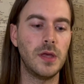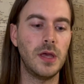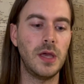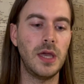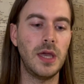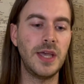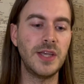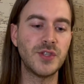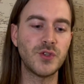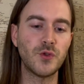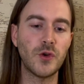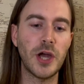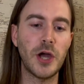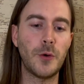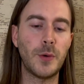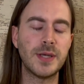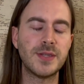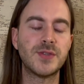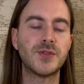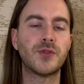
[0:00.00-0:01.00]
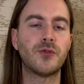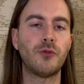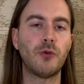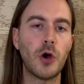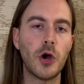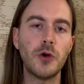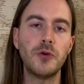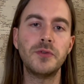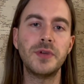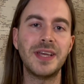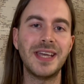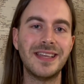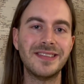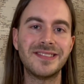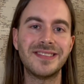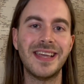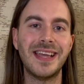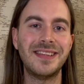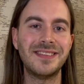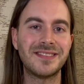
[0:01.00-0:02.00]
Israel has thrown
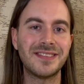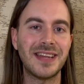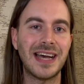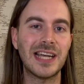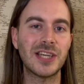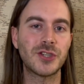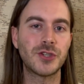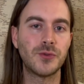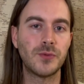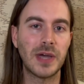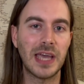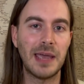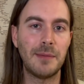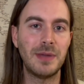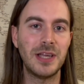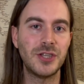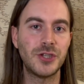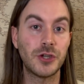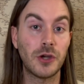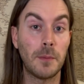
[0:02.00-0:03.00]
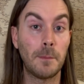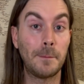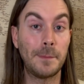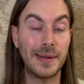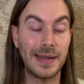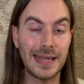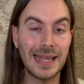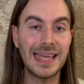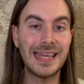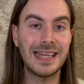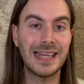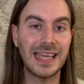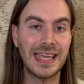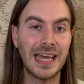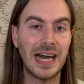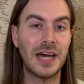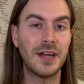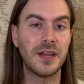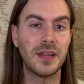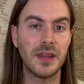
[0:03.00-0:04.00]
its international image completely
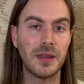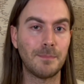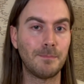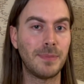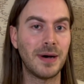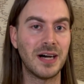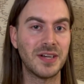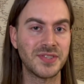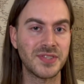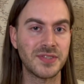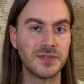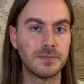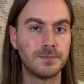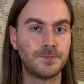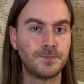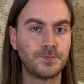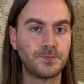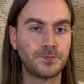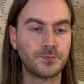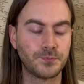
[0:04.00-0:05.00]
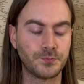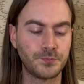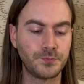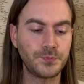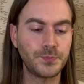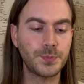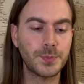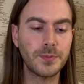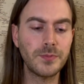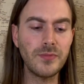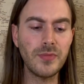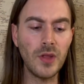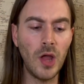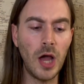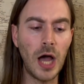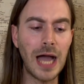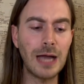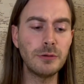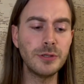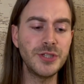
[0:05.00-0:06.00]
under the bus.
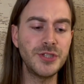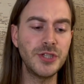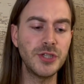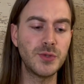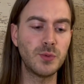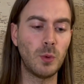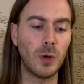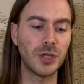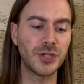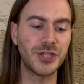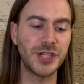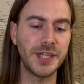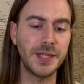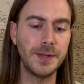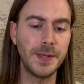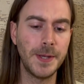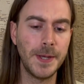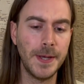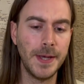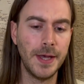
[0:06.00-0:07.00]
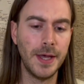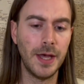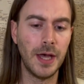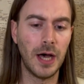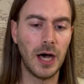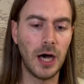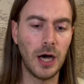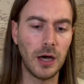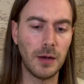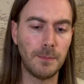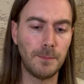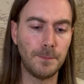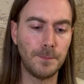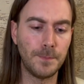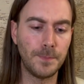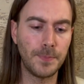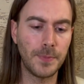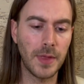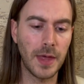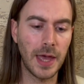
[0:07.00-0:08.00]
I was just watching um,
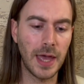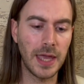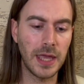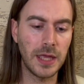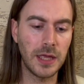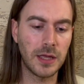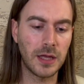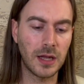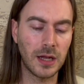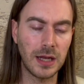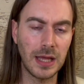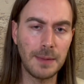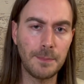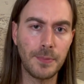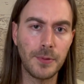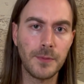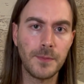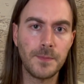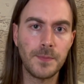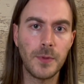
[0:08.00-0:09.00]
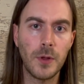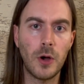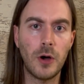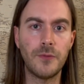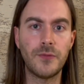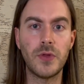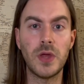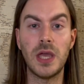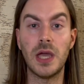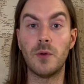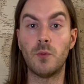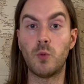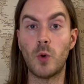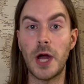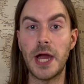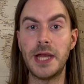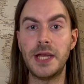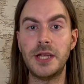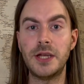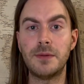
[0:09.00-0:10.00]
a clip of the
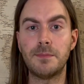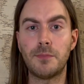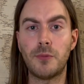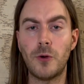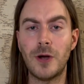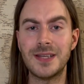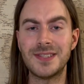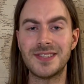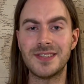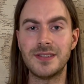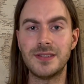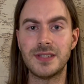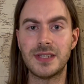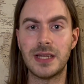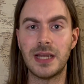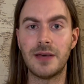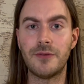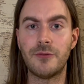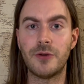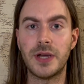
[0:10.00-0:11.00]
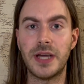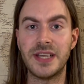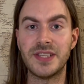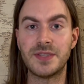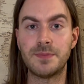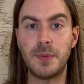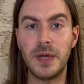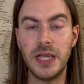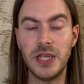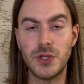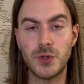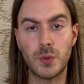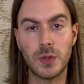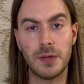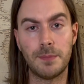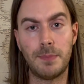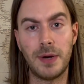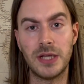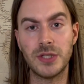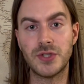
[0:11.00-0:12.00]
Iranian president delivering a speech with a
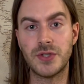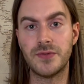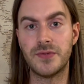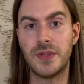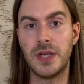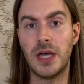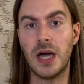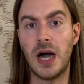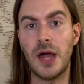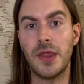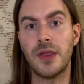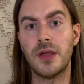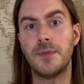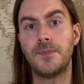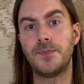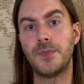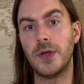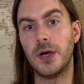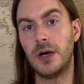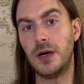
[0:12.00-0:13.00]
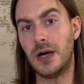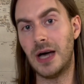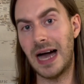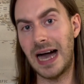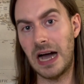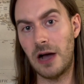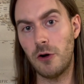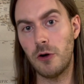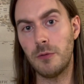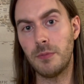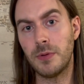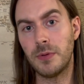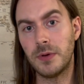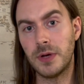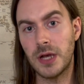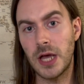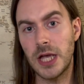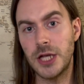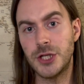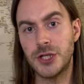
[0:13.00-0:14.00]
bunch of the other uh, Arab
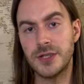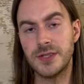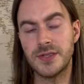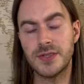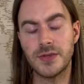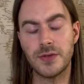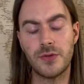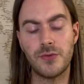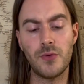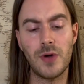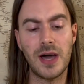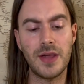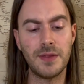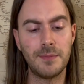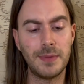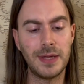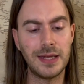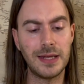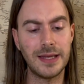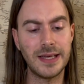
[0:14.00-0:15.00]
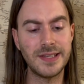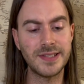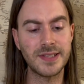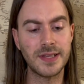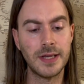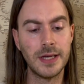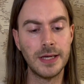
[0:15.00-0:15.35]
nations throughout the Middle East,